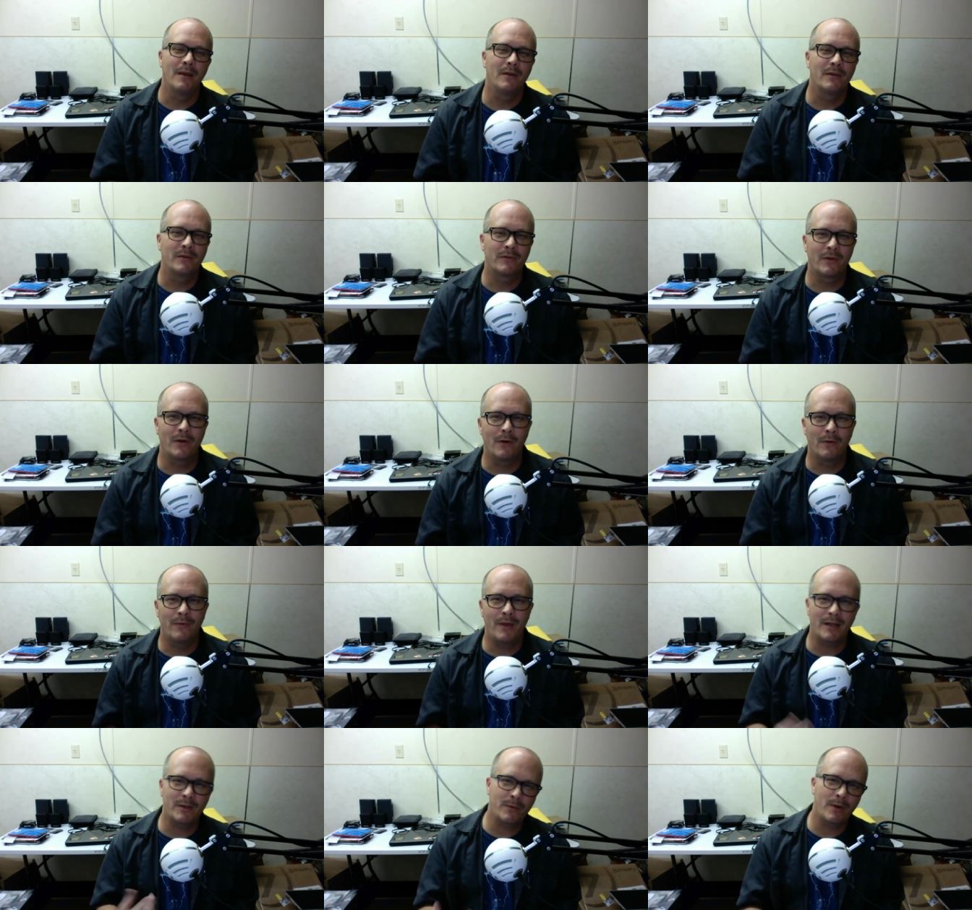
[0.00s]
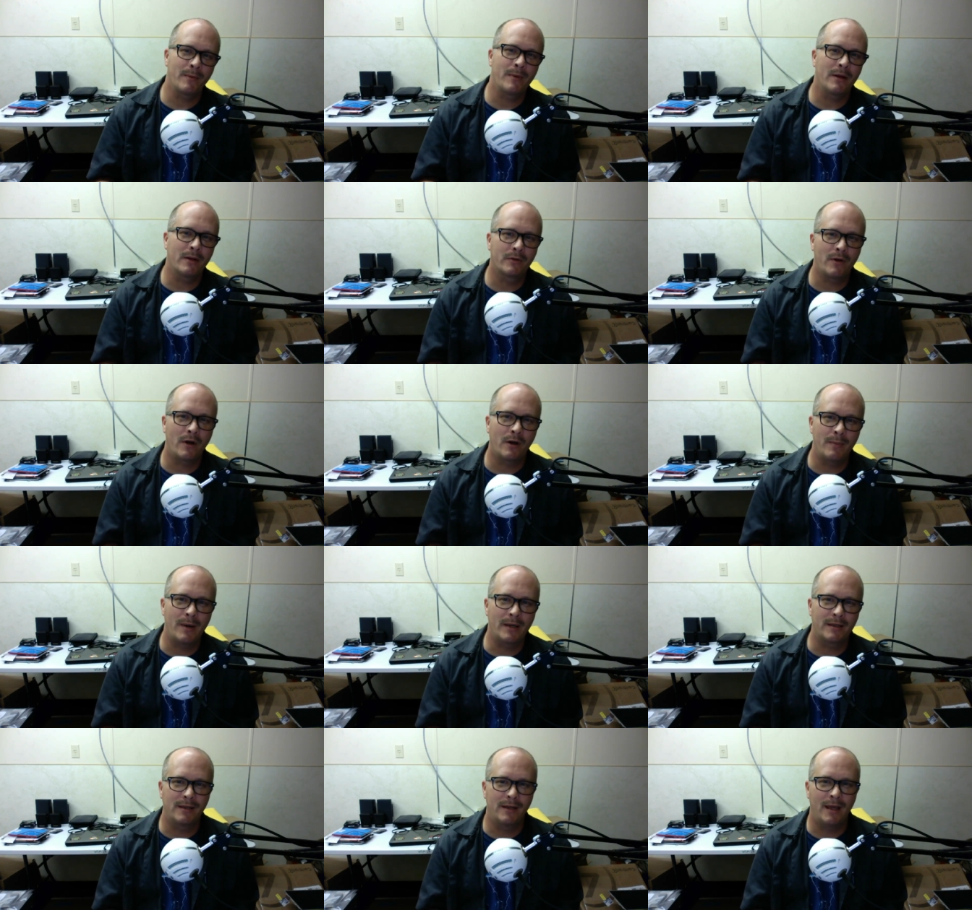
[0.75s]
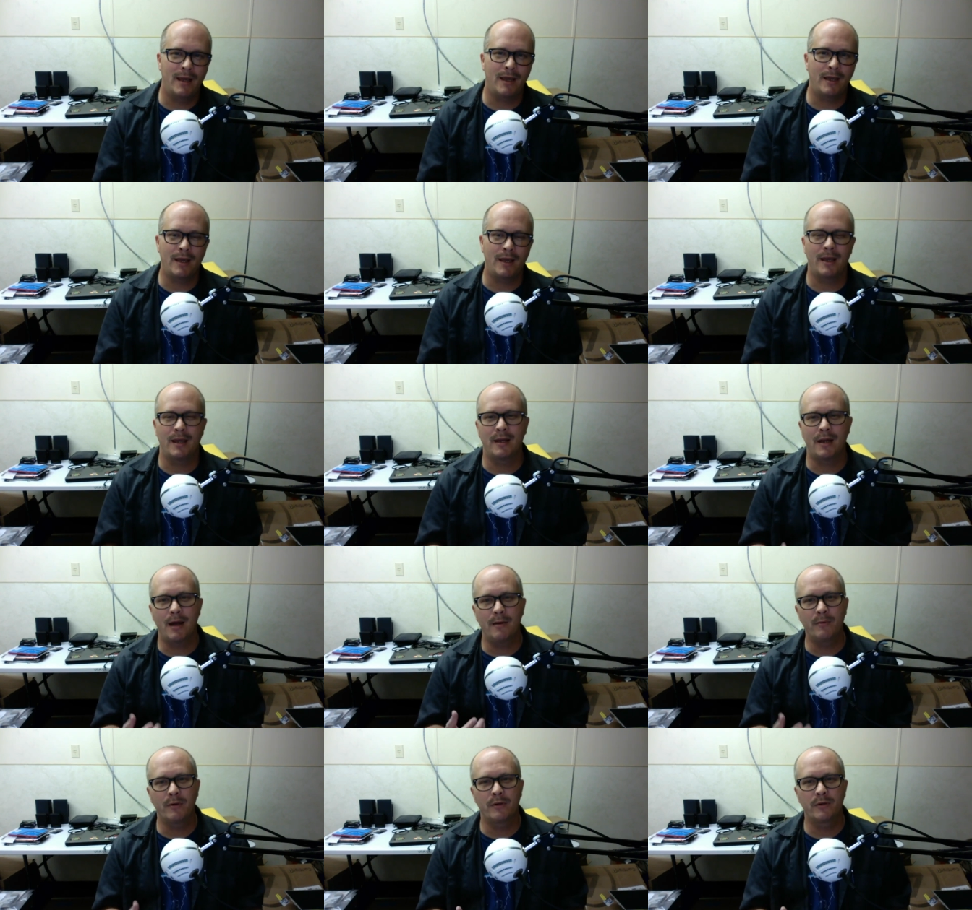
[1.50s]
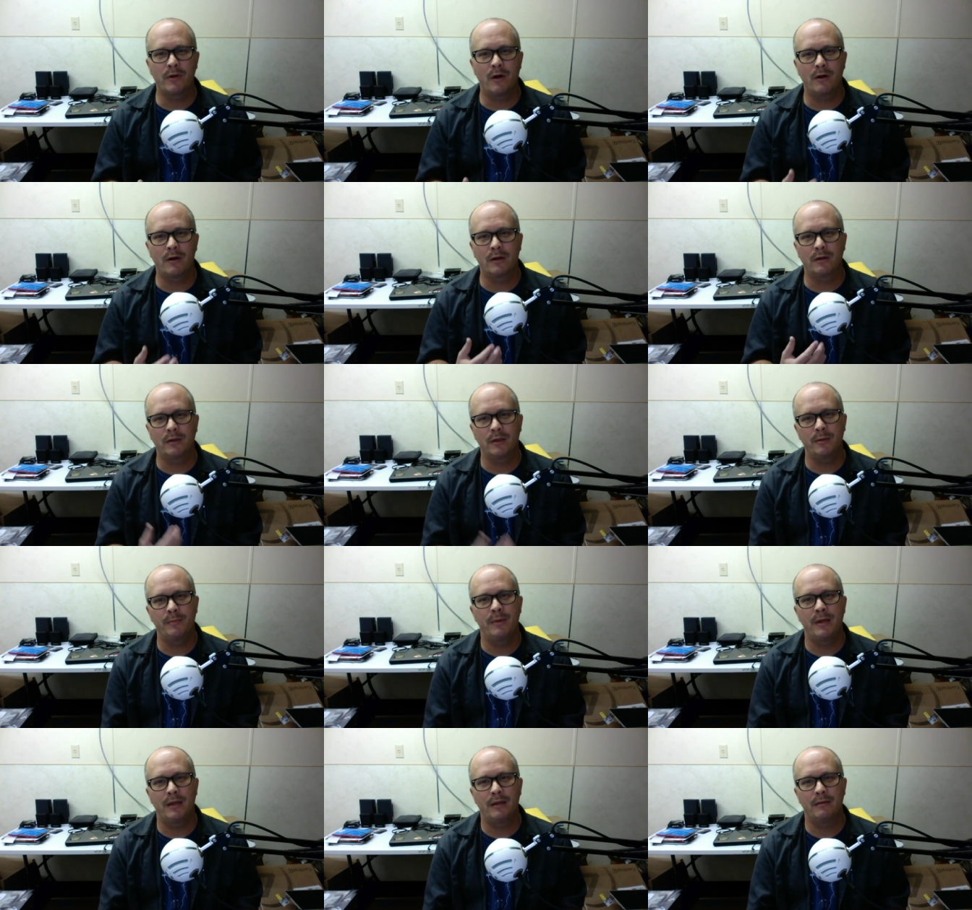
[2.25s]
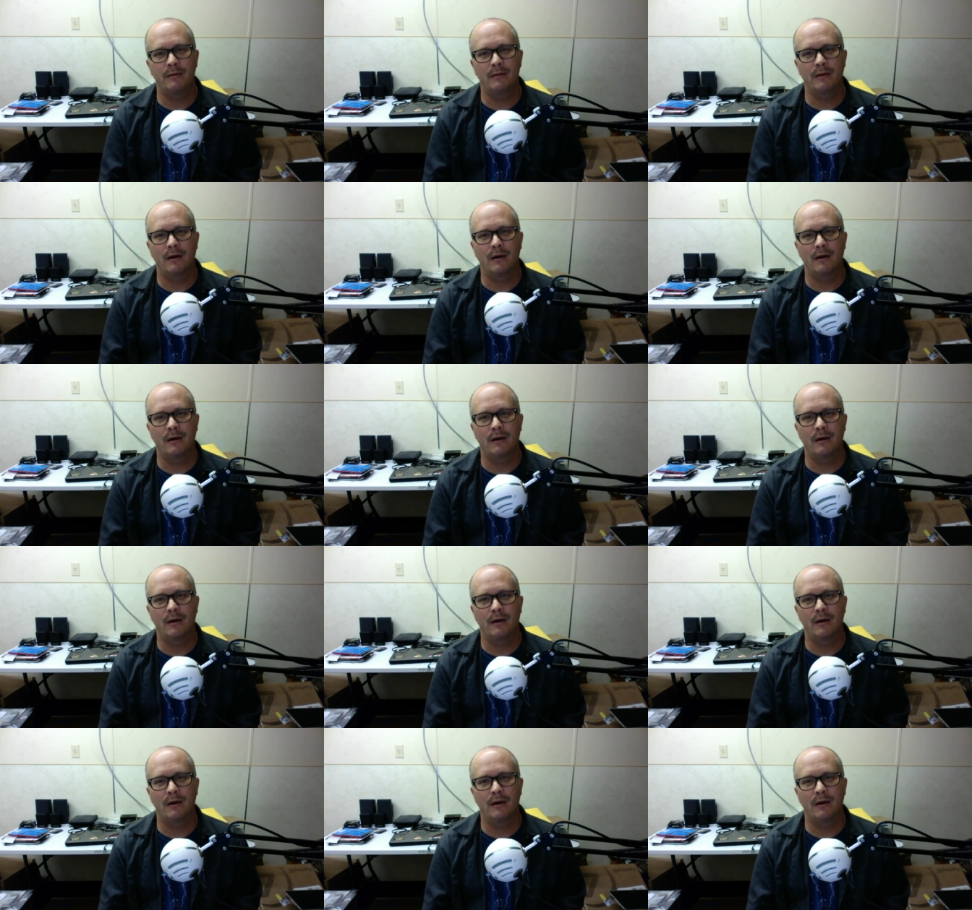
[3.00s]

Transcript: So that's what I'm here to talk about today, and I'm going to talk a little bit.